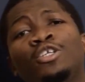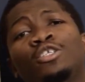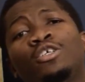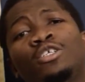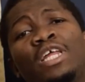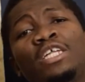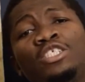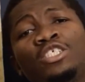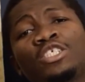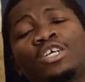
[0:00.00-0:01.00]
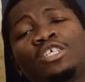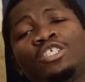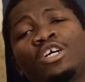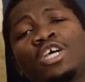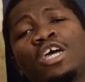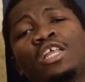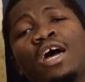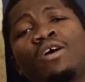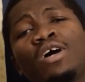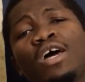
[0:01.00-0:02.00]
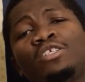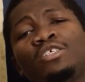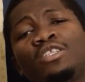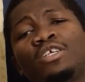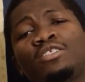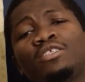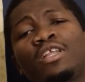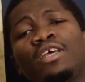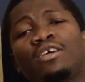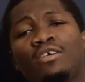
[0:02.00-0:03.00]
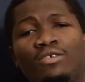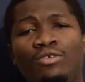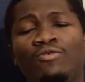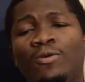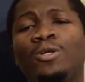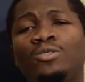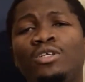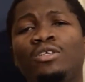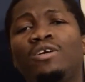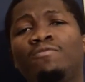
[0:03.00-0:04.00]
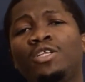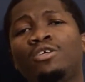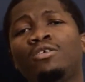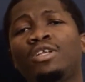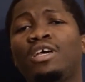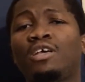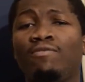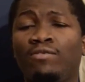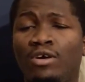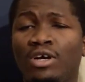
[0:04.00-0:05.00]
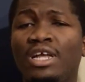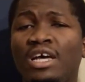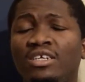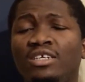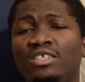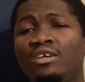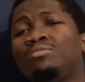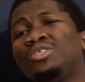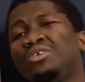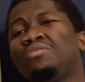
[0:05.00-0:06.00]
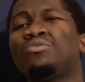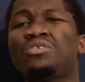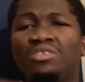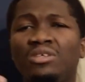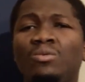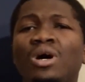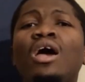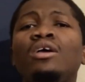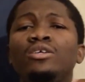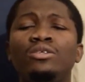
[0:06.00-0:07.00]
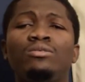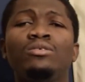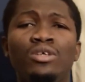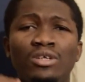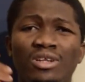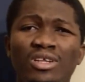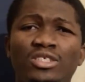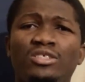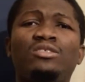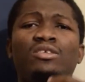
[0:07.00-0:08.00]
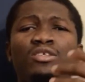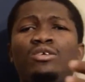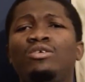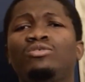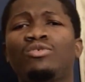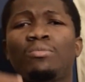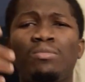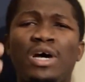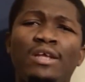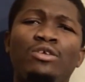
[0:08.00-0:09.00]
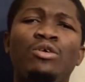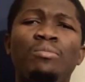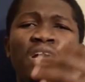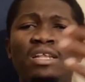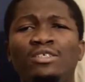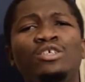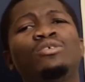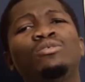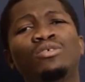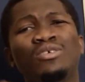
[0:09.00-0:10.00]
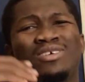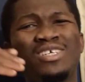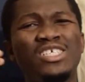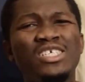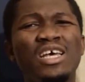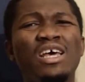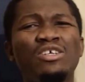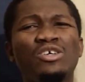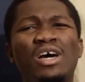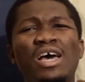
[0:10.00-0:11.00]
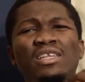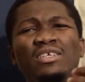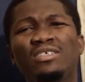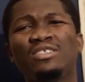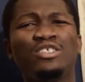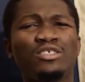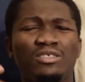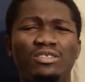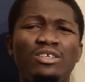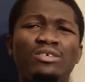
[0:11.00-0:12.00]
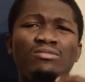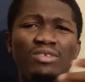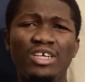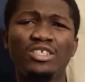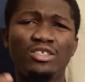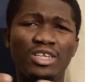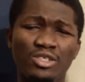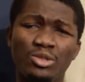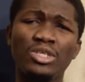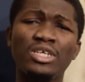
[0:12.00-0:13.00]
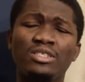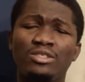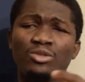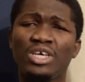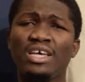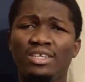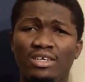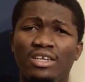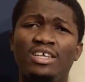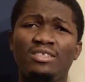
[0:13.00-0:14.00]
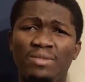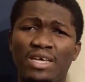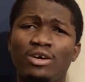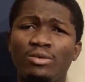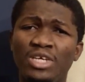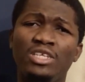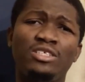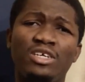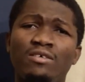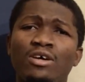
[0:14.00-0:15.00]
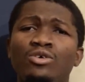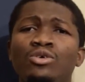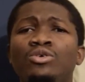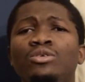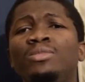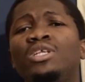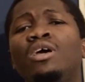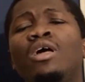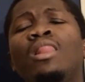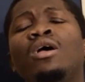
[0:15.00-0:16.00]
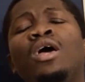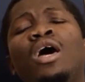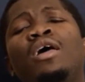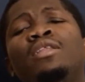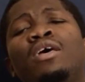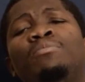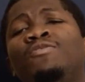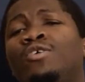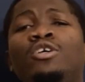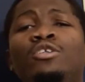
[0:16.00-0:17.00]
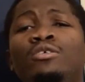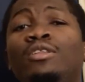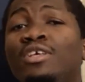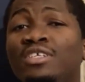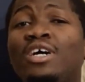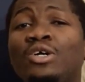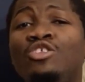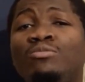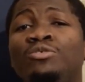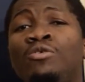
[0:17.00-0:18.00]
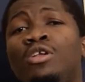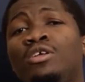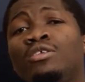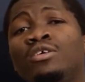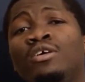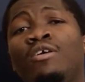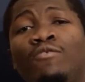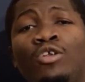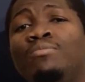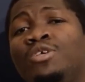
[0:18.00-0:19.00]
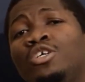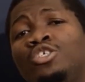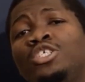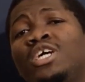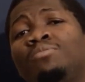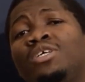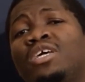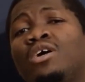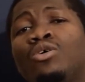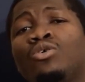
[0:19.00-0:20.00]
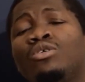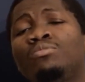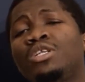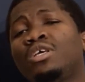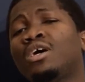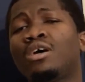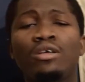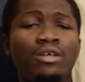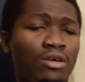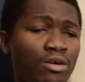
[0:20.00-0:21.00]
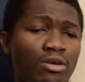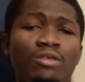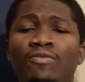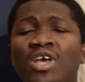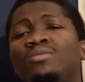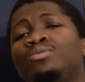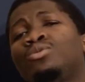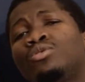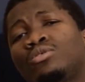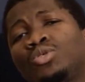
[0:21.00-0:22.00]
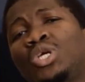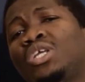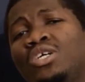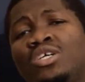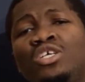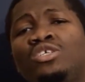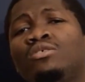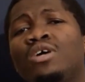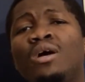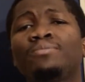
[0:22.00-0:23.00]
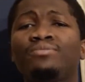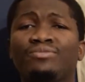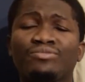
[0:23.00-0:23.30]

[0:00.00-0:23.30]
So let's just cut it short here now, and just let's like look forward to another video, like a vlog like this that I'll be doing once in a while. Let's just discuss, rub mind, comment, share your ideas. Just let's do this together. Let's make a community around GoCode Media. And before you know, things are going to be rolling. Follow me on social media, GoCode Media, on Facebook, Twitter, Instagram,